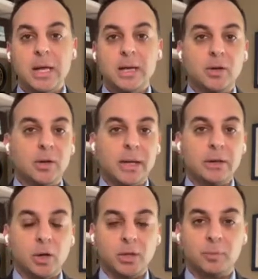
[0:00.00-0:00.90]
You know, they
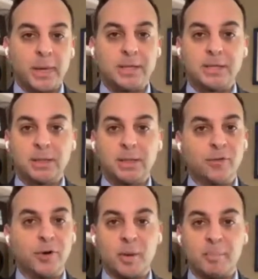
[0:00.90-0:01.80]
looked basically
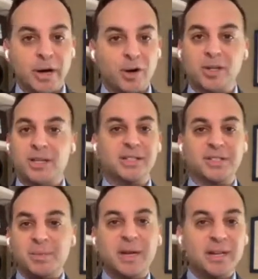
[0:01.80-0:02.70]
for
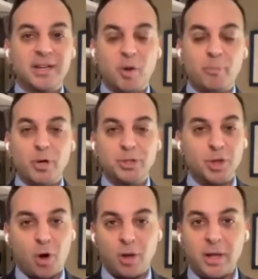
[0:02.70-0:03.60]
imperialism, you know, push
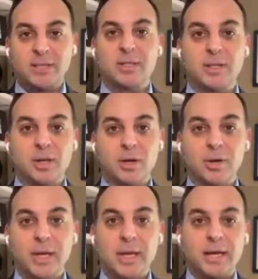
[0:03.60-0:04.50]
to all ends of the
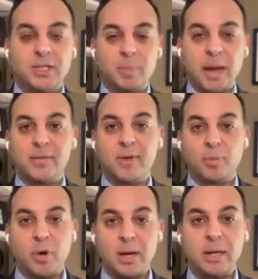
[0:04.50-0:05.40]
earth, expand their
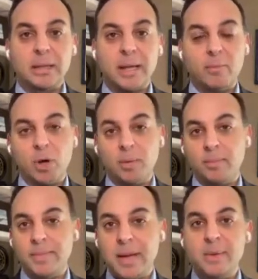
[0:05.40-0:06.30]
product line.
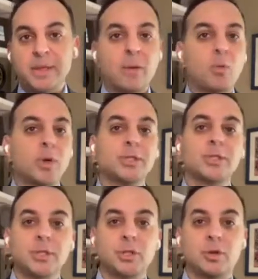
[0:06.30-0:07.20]
Well, maybe that wasn't
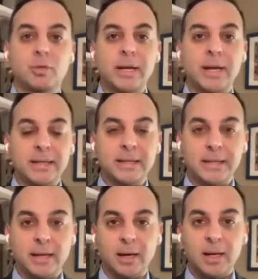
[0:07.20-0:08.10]
such a great
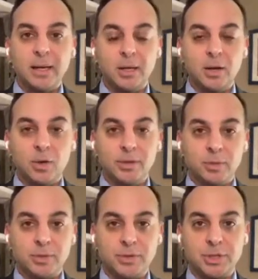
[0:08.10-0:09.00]
idea, you know, in
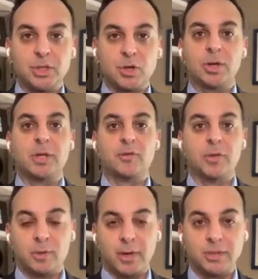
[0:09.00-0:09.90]
terms of security for
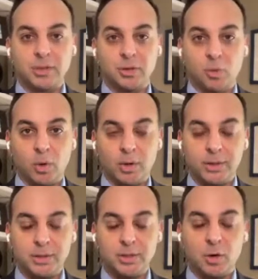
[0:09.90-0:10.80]
the rest of the world.
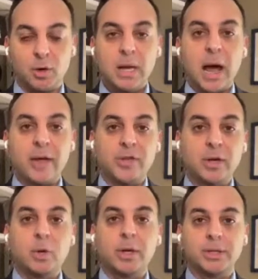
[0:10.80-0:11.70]
And so I
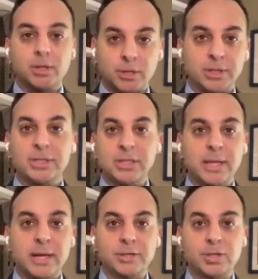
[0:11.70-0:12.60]
think we're going to start to see
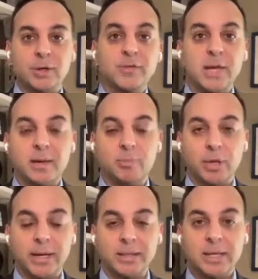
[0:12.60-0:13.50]
that shift take
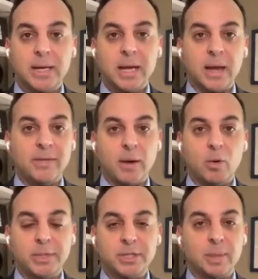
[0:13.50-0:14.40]
place. And that
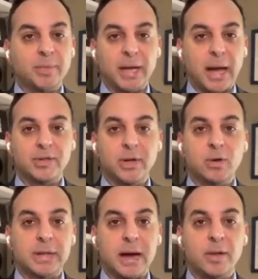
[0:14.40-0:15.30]
will be something, I
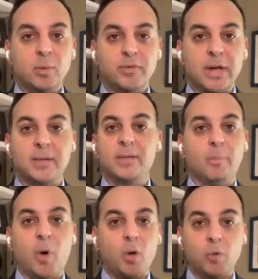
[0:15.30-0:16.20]
think, now that we've gotten the
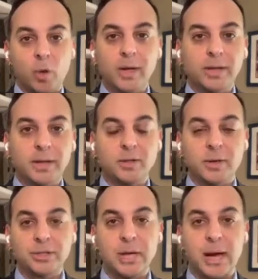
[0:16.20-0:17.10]
ball rolling in that
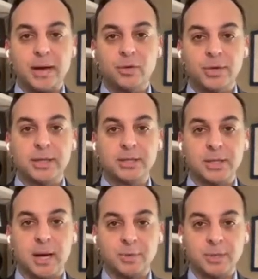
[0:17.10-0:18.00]
direction, I don't think it
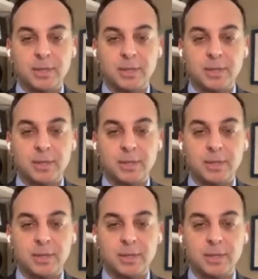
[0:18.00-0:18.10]
stops.